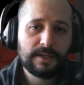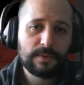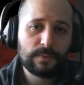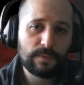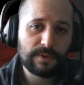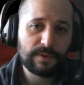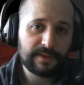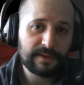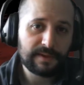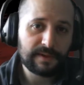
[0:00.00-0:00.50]

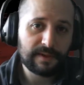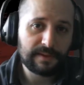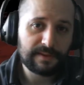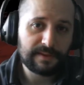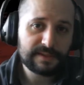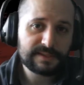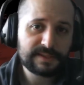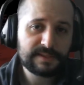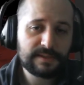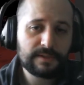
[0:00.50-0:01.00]
Within
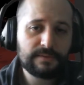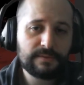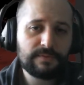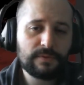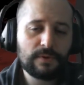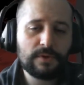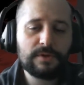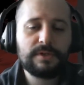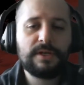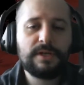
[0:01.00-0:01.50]
this
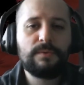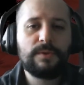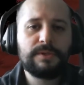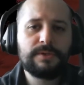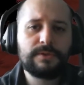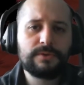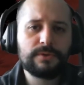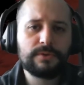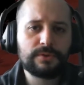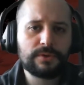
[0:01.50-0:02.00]
devlog I
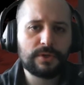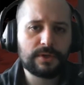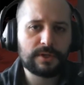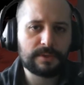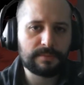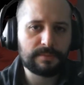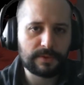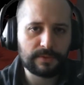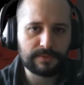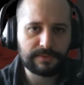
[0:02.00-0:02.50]
wanted to talk
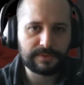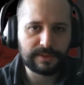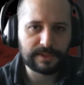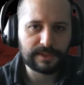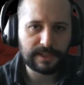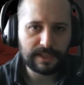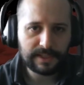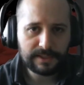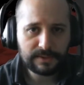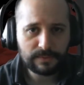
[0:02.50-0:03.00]
about the
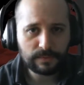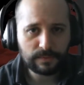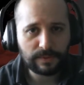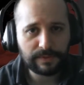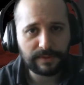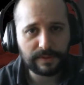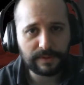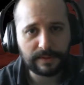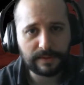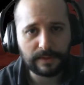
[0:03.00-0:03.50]
light
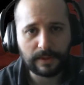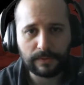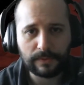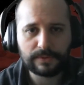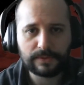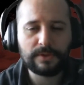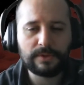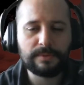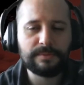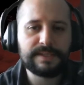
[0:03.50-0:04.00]
within our
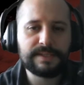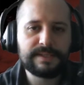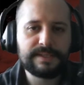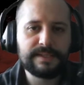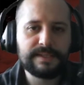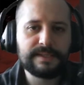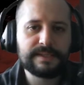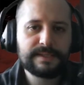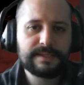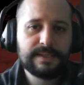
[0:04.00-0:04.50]
combat
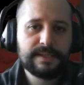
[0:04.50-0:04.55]
scenes.